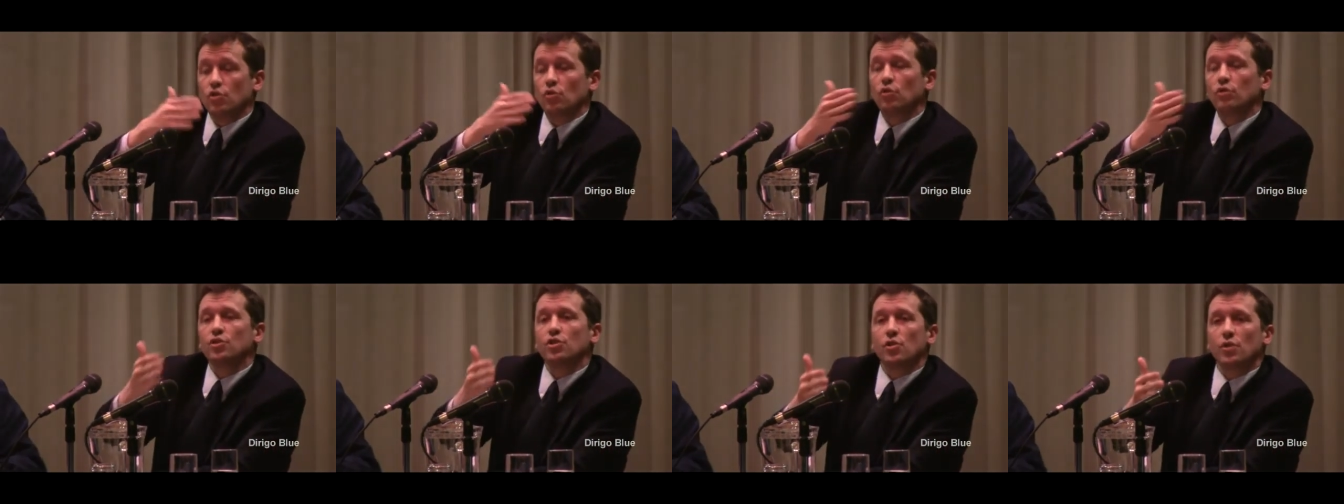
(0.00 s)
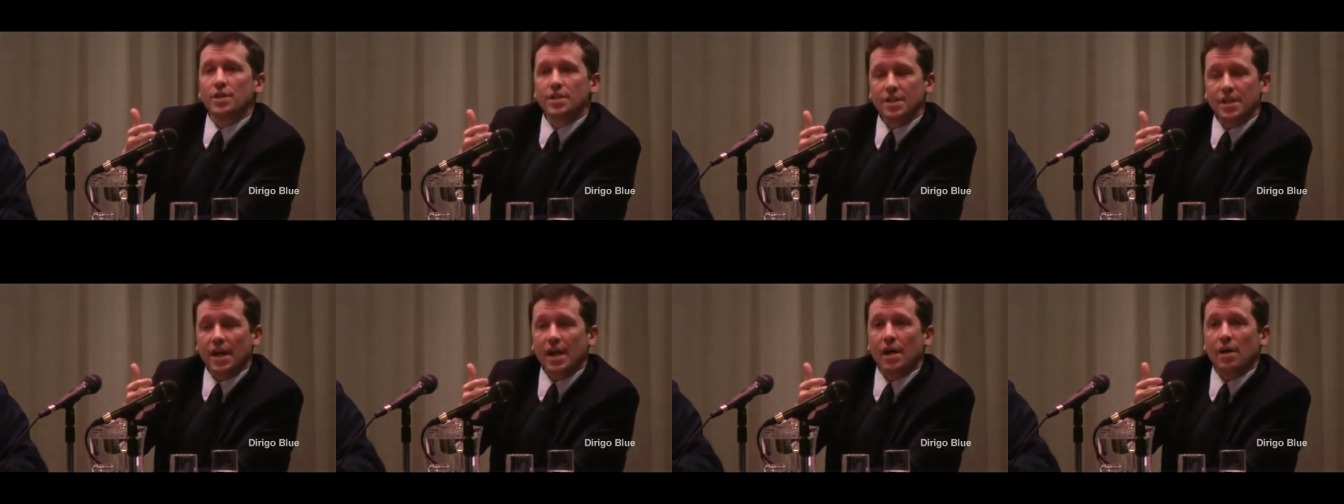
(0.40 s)
School
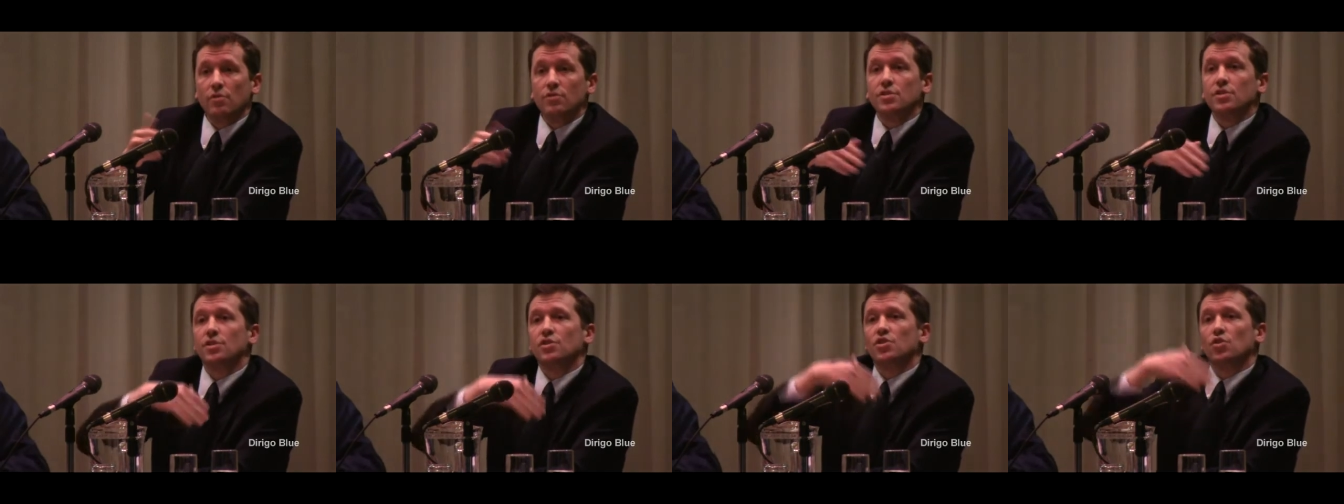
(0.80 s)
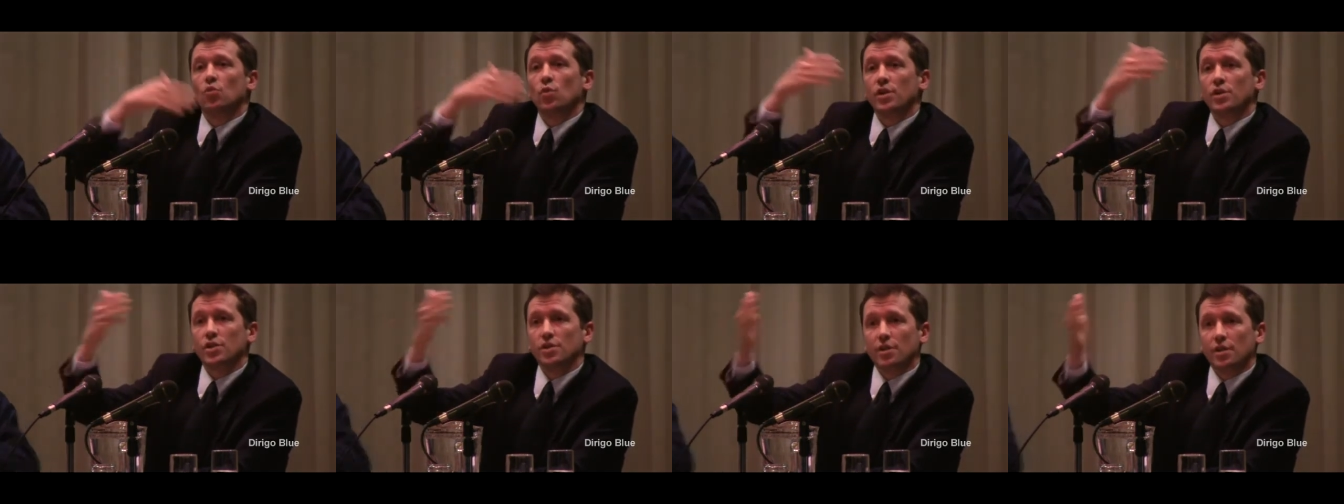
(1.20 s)
choice towns that
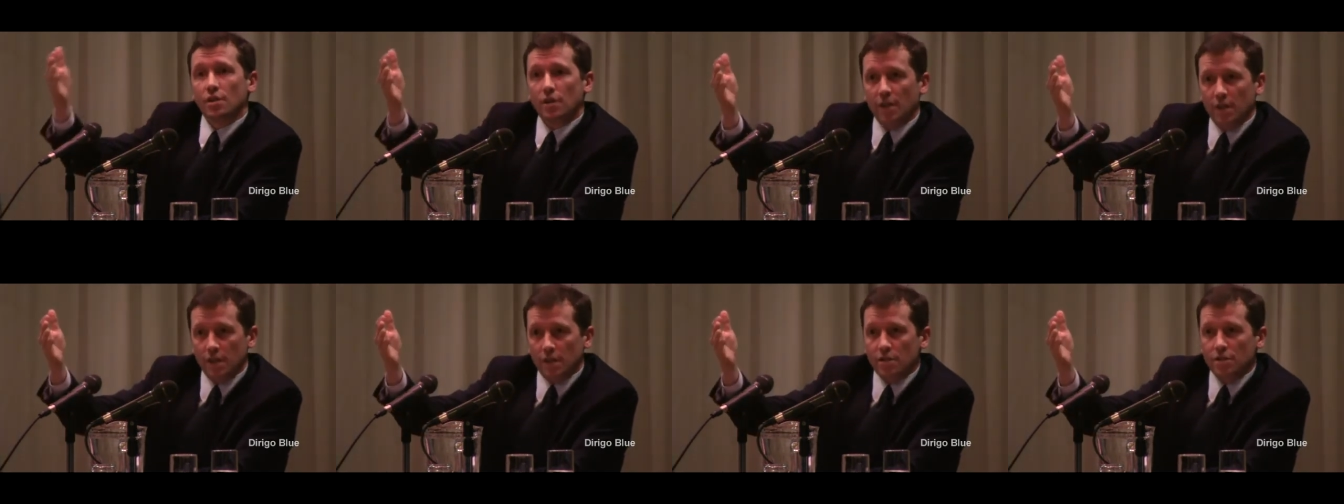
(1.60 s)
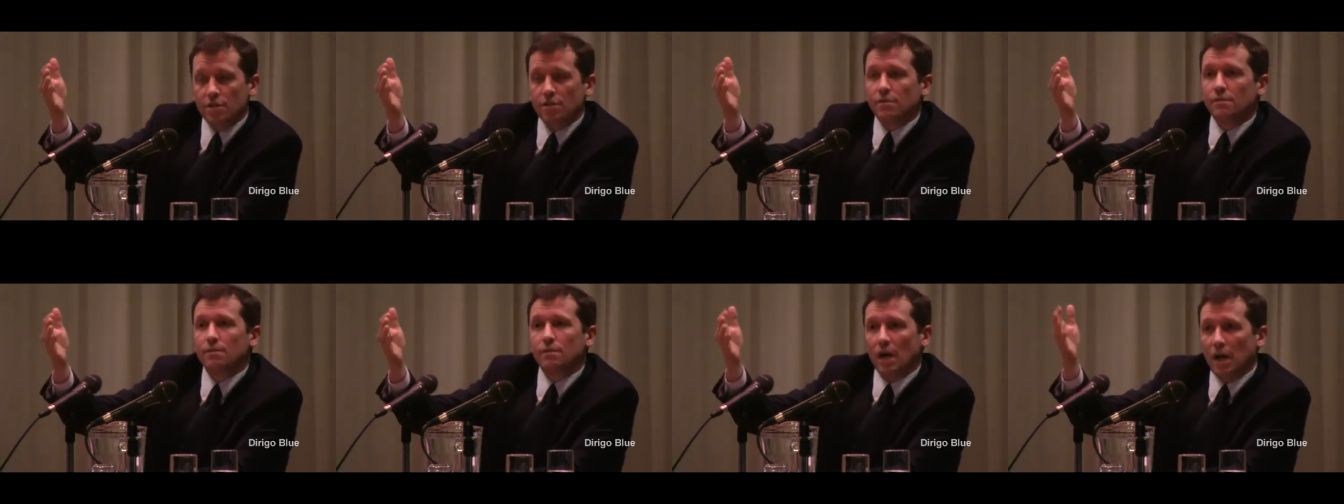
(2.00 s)
tuitioned their
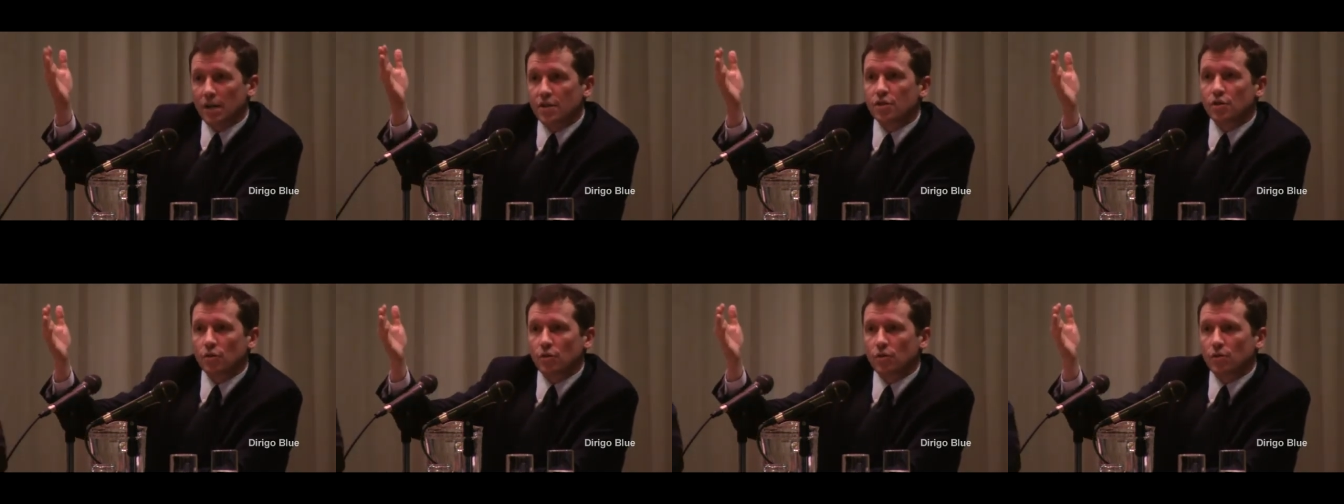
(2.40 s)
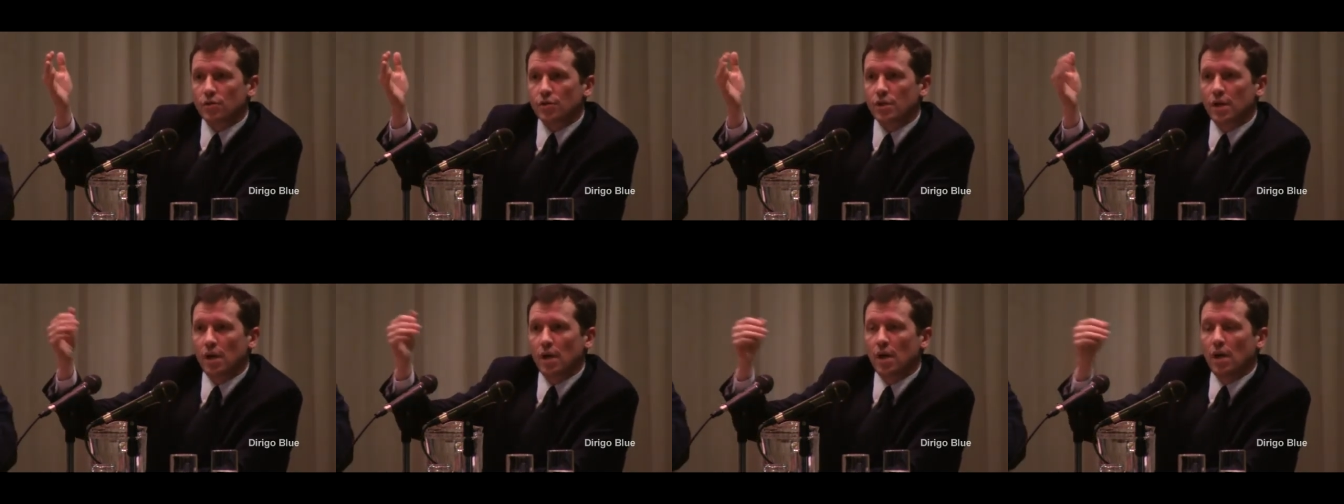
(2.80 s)
kids to high schools